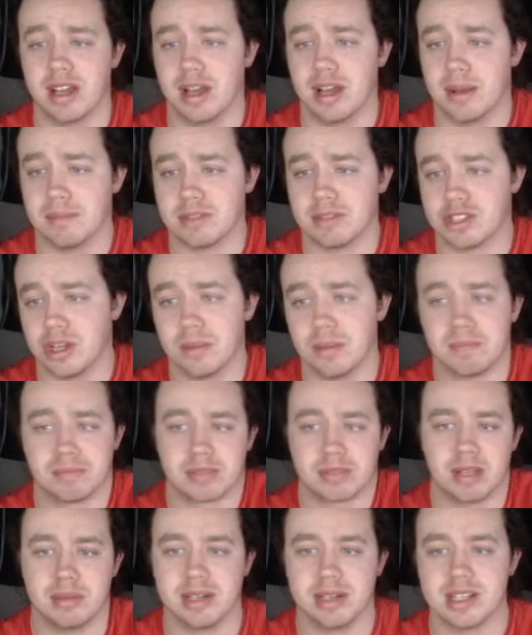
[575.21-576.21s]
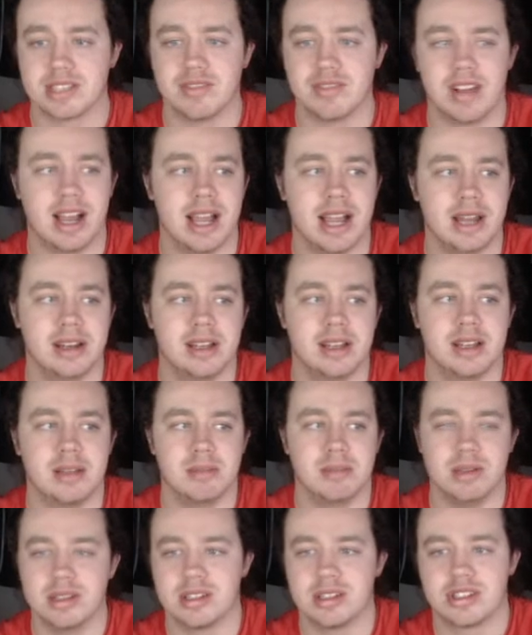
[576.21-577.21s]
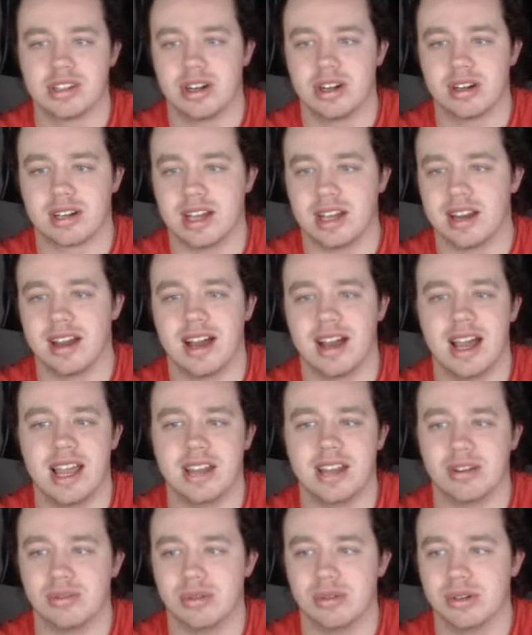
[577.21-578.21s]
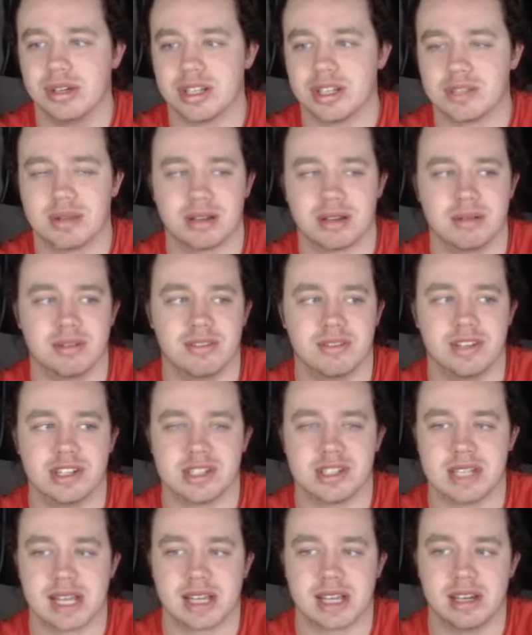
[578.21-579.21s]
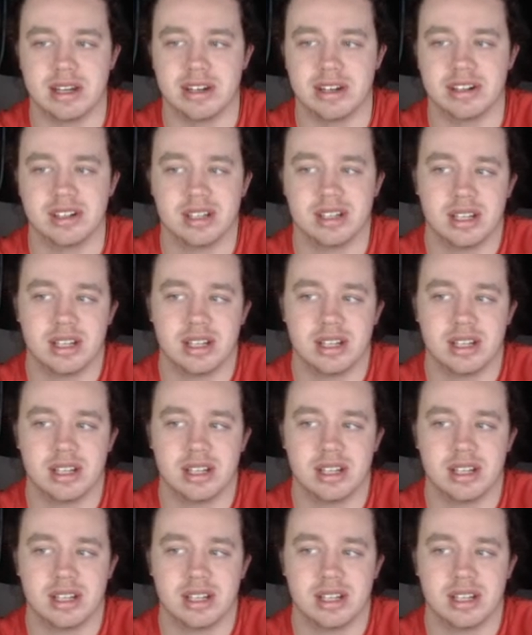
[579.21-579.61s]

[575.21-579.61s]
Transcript: So that's fine. But he does start kind of high. I don't really expect him to finish 2nd here.